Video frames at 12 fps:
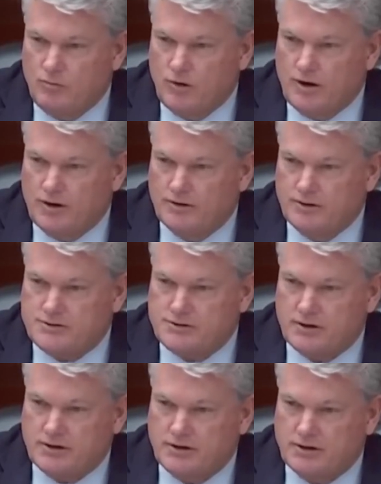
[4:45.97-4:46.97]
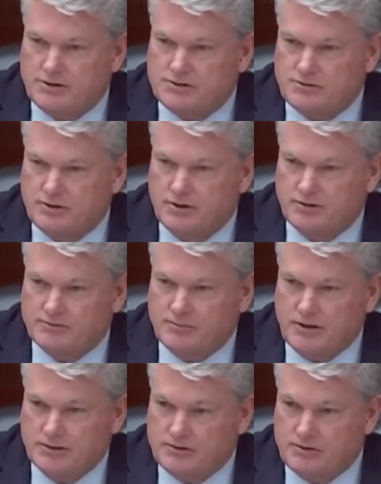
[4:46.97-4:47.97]
where the trucking industry has
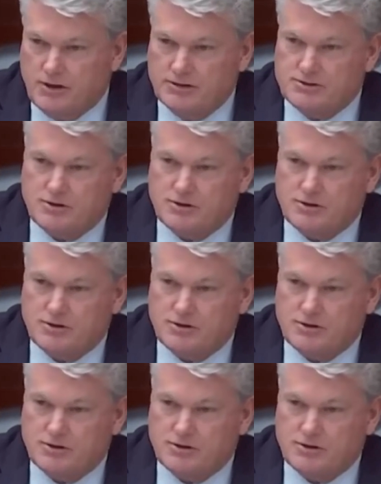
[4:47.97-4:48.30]
made great